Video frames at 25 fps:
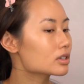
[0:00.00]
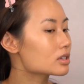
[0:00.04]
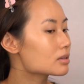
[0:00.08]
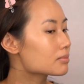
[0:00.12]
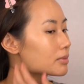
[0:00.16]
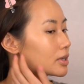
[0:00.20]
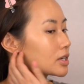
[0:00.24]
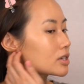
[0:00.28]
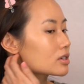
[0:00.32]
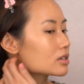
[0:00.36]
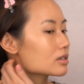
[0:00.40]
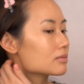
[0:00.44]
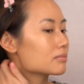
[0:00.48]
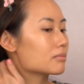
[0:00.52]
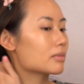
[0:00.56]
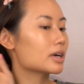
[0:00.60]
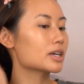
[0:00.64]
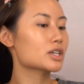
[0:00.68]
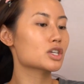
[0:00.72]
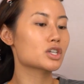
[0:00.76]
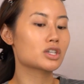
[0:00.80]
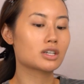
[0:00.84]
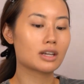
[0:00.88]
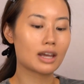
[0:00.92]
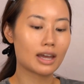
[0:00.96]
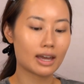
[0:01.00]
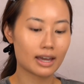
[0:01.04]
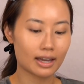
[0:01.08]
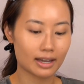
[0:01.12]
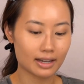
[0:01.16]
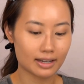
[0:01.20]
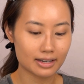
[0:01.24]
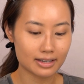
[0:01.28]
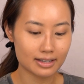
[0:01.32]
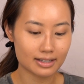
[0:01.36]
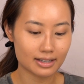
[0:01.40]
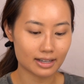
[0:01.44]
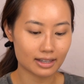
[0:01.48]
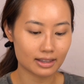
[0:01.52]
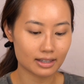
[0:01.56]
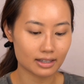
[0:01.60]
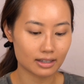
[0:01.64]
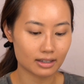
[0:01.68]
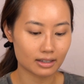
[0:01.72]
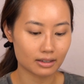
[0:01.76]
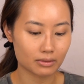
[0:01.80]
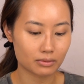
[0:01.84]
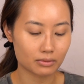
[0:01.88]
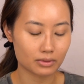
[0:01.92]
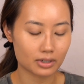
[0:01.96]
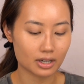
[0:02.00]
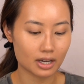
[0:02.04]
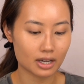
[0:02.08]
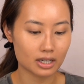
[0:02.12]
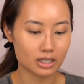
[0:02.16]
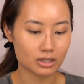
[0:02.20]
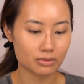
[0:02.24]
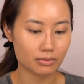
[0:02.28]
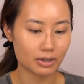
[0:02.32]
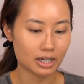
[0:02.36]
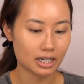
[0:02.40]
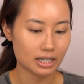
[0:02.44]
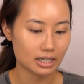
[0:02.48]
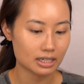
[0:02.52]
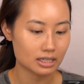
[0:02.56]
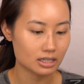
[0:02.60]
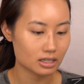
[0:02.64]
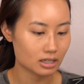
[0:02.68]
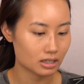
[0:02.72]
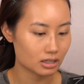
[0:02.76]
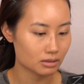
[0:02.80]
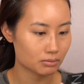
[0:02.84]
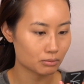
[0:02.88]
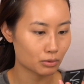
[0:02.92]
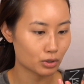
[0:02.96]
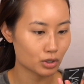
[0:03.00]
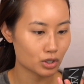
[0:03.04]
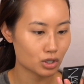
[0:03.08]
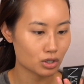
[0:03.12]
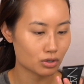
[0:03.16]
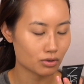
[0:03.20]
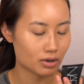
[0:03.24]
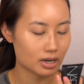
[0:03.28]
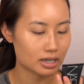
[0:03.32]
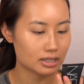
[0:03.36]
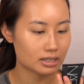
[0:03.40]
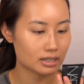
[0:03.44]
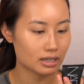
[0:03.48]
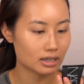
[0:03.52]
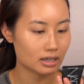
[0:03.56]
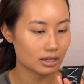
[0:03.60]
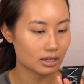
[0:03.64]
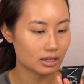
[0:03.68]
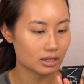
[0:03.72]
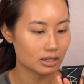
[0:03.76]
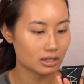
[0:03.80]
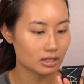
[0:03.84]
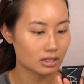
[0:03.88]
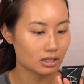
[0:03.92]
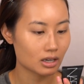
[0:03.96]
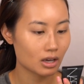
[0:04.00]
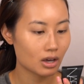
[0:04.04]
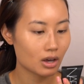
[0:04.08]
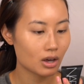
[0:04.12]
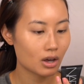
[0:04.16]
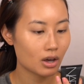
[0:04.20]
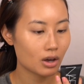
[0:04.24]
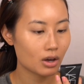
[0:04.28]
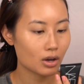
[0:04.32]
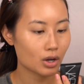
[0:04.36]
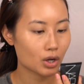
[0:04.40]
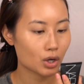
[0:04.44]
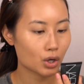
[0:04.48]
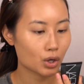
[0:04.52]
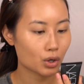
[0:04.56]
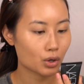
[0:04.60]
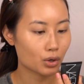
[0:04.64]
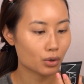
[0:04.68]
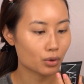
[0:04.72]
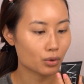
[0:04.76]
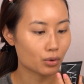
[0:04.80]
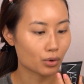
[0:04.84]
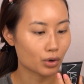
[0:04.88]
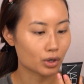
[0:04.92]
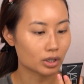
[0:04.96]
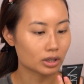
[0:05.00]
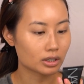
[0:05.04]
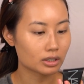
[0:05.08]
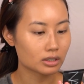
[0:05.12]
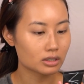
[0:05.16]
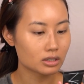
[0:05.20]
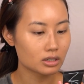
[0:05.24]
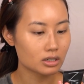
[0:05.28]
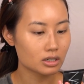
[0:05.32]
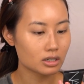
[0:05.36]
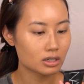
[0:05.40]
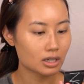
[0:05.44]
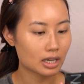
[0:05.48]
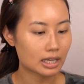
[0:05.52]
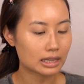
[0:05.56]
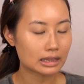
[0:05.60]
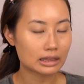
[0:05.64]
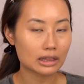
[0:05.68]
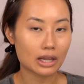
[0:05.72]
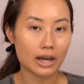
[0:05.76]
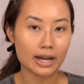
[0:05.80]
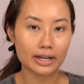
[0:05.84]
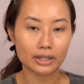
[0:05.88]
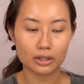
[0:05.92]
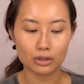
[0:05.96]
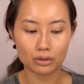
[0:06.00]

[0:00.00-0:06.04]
to mention, my shade in the Nars Radiant Tinted Moisturiser is Groenland in Light